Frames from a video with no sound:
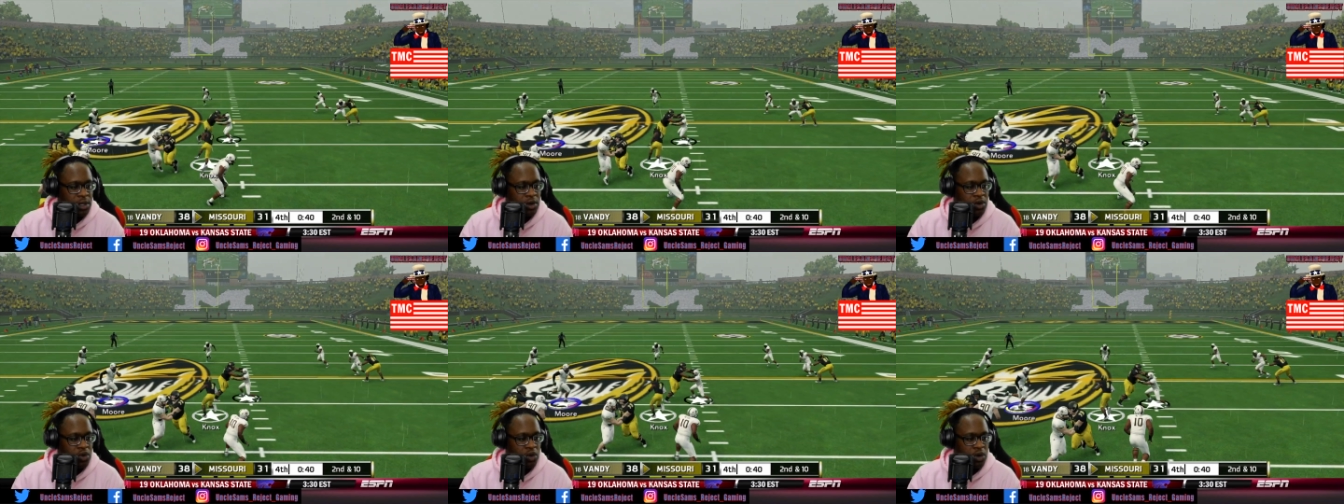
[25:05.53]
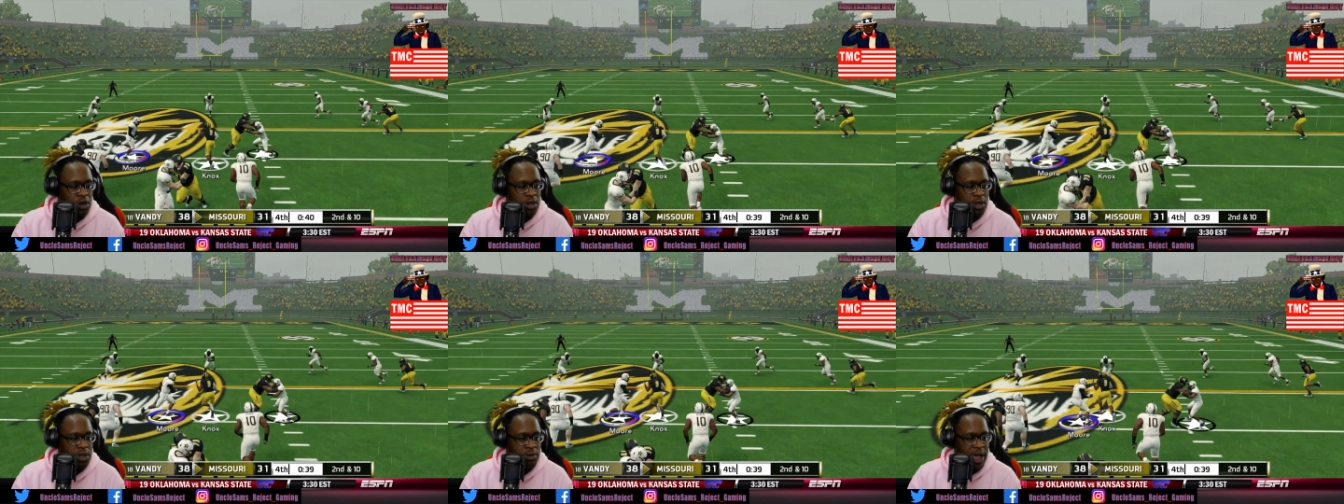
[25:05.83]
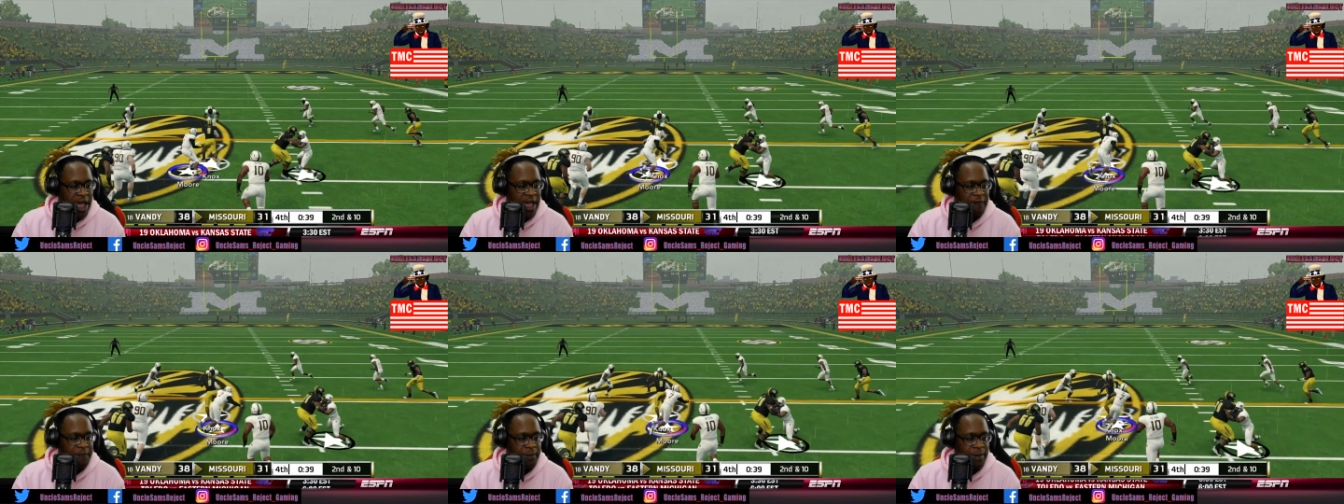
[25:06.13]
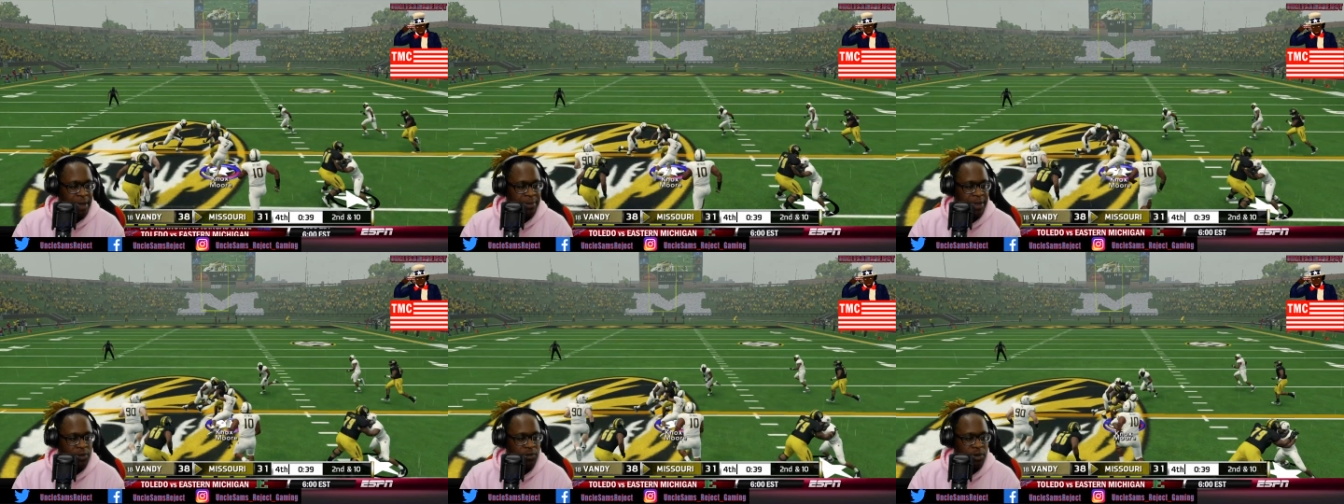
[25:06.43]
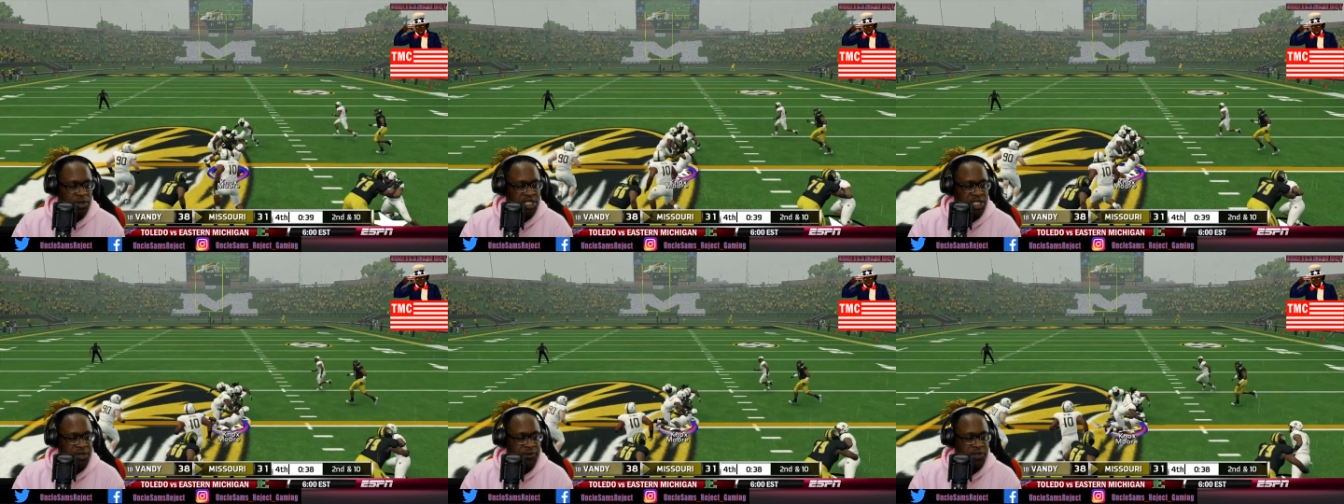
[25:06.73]
Little quarter, little half. I
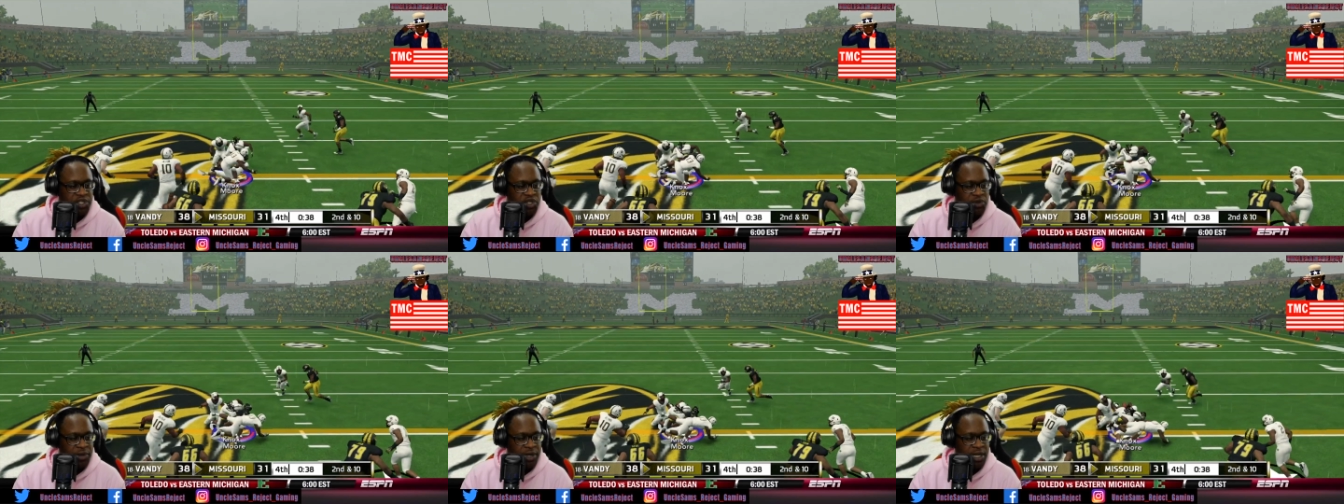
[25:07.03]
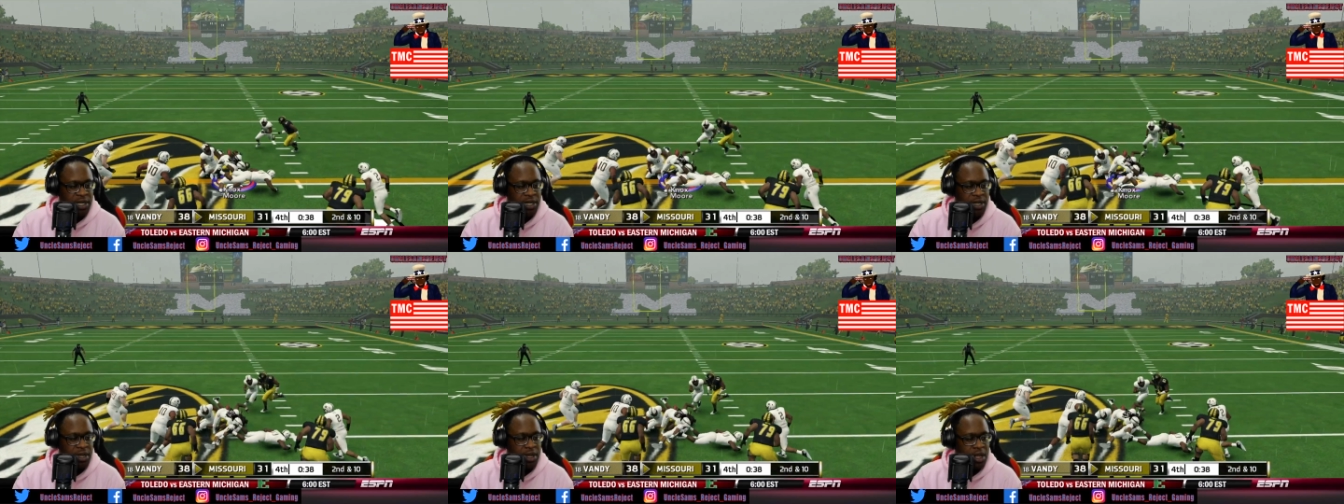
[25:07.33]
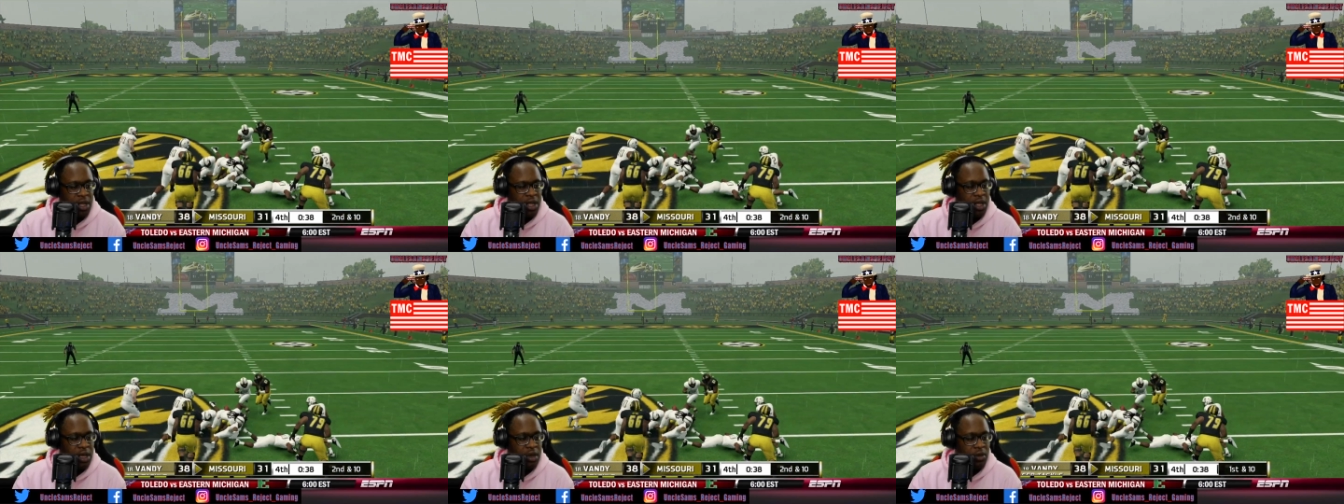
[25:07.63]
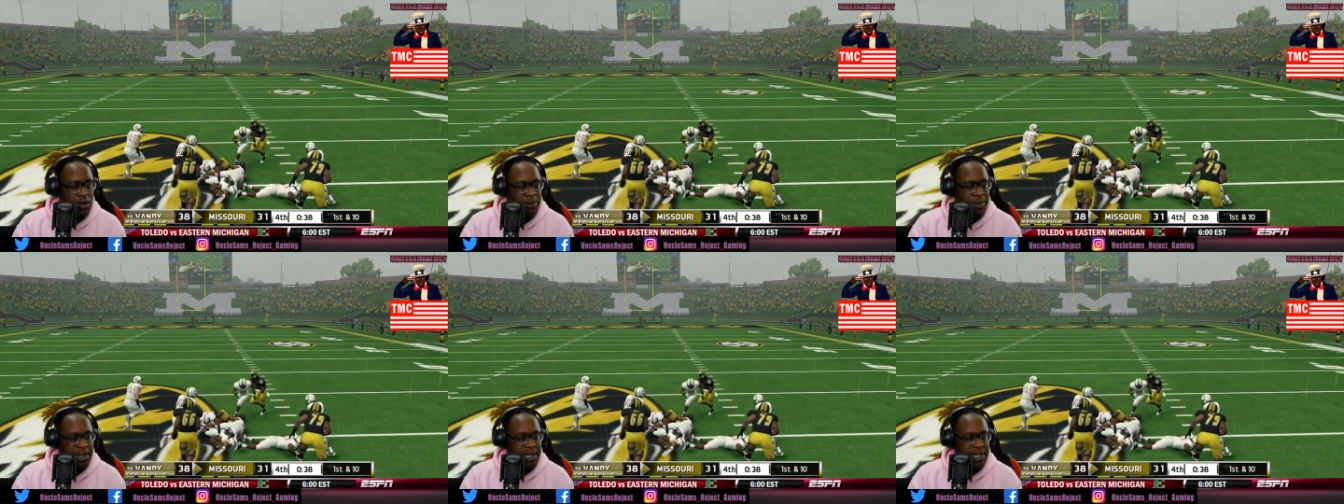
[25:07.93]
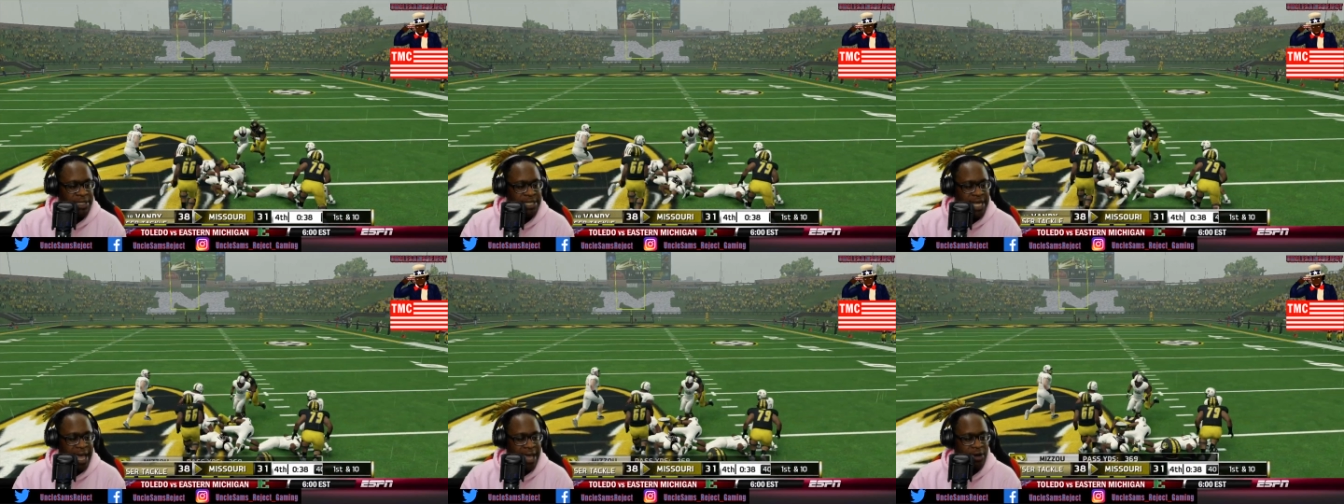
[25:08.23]
mean, receiver screen. We
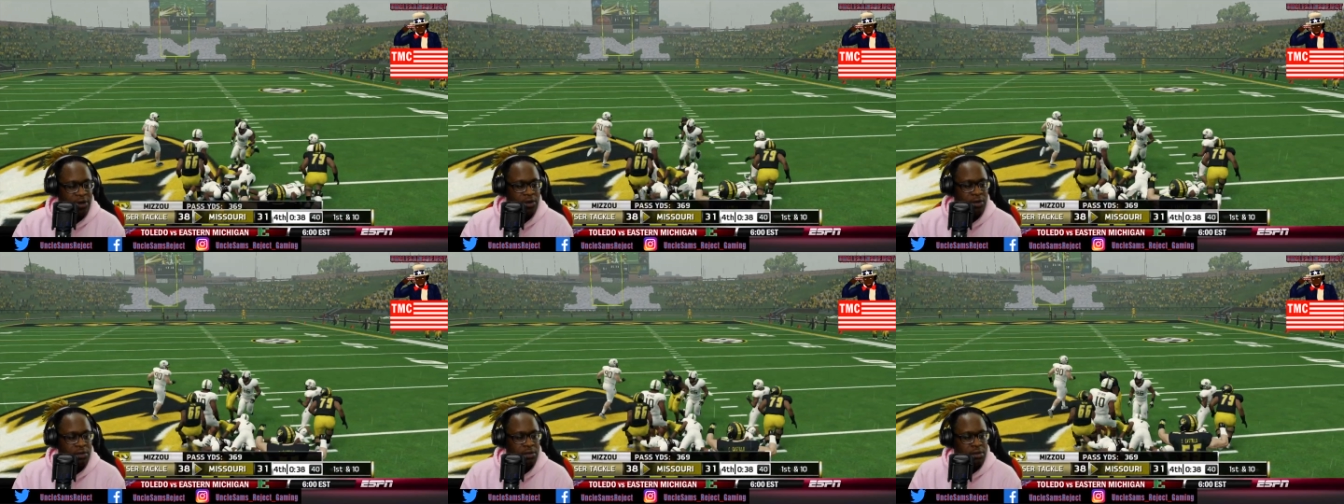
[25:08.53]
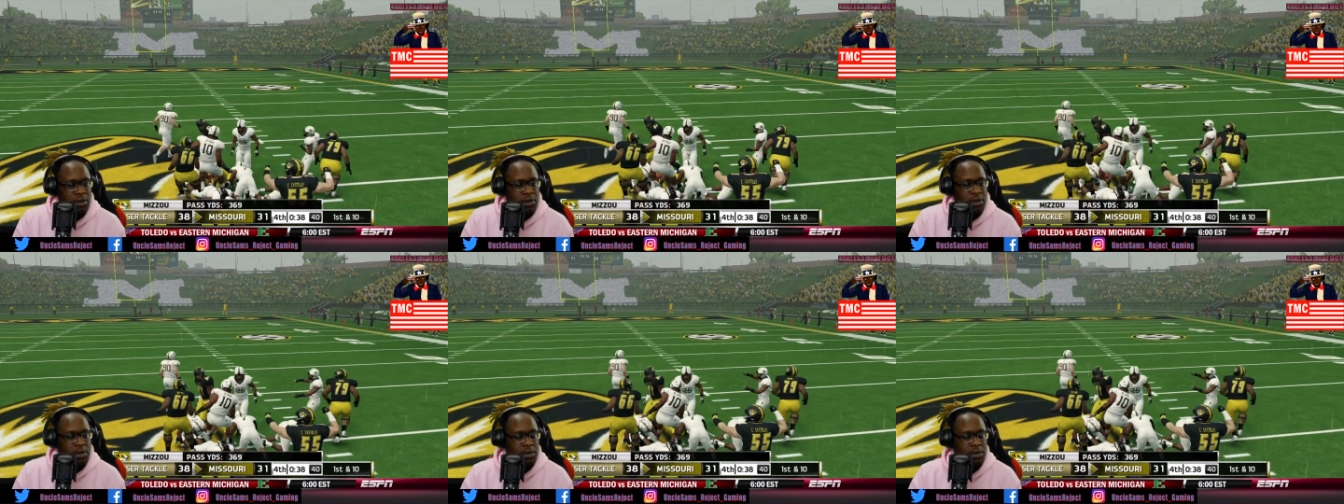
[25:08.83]
make the tackle.